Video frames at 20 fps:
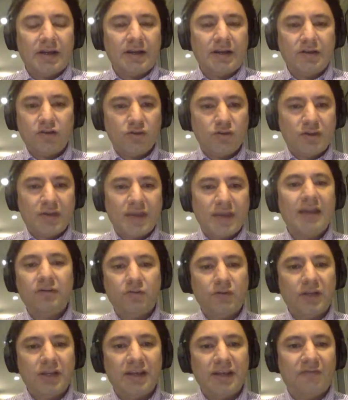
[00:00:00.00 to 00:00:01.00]
you
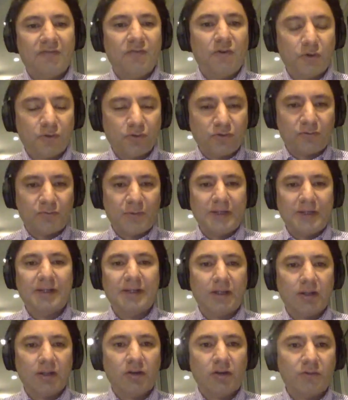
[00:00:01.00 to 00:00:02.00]
can't really afford to
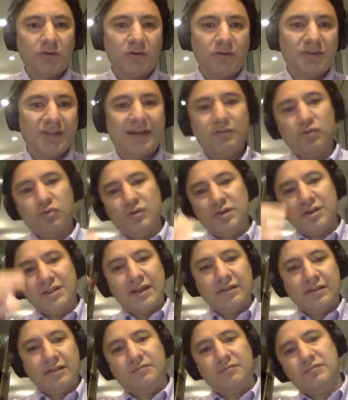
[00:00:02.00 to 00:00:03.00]
spend a lot of your time doing
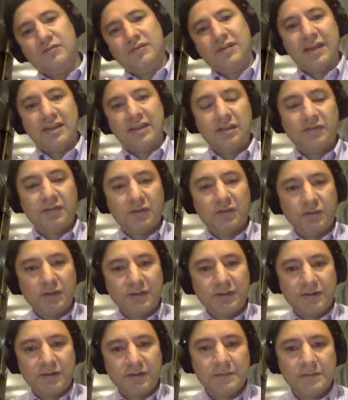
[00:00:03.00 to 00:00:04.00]
that scientific
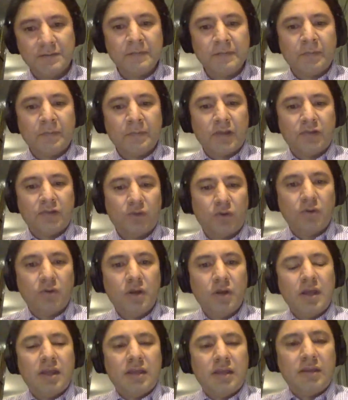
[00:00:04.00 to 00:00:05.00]
research.
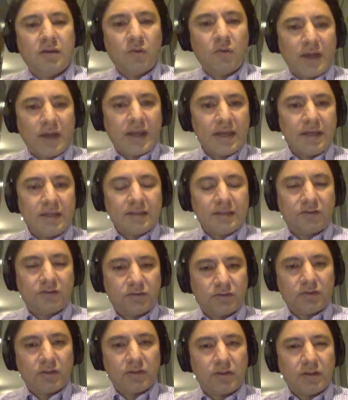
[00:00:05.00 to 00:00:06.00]
So in a way,
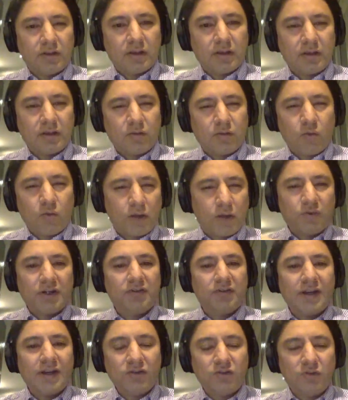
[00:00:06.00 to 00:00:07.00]
what
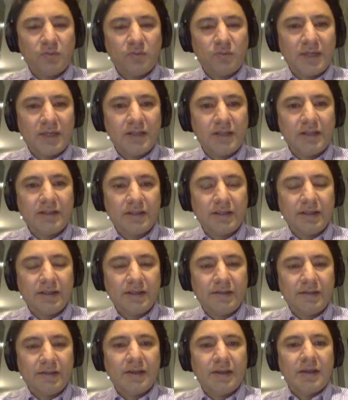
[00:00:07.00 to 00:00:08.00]
we're trying to build
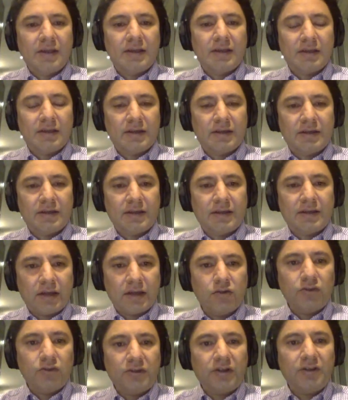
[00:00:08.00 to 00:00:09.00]
is a
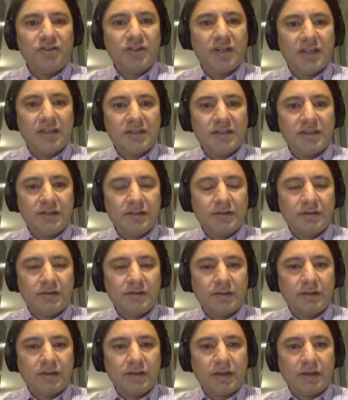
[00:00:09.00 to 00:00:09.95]
good search engine